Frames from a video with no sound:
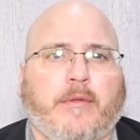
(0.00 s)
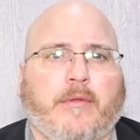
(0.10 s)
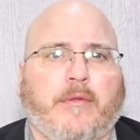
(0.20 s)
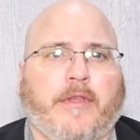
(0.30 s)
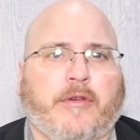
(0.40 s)

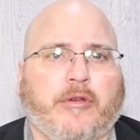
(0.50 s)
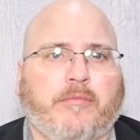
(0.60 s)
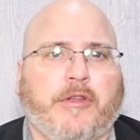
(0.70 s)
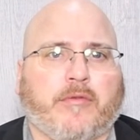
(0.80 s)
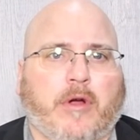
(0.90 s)
they could
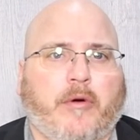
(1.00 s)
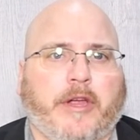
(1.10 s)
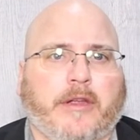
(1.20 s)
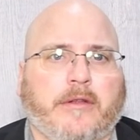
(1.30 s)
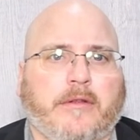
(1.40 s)
be
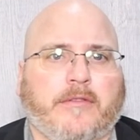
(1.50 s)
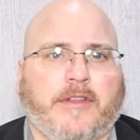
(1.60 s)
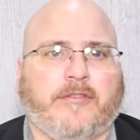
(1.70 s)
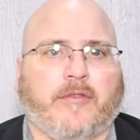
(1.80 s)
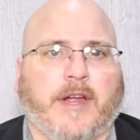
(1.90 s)
growing
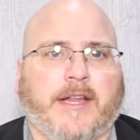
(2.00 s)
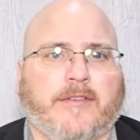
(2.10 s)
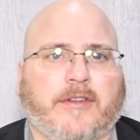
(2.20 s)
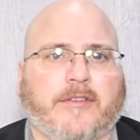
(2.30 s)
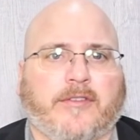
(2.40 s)
these
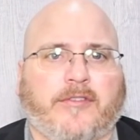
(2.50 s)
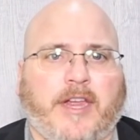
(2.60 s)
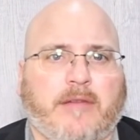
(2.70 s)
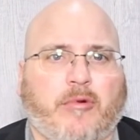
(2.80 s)
grains in a sustainable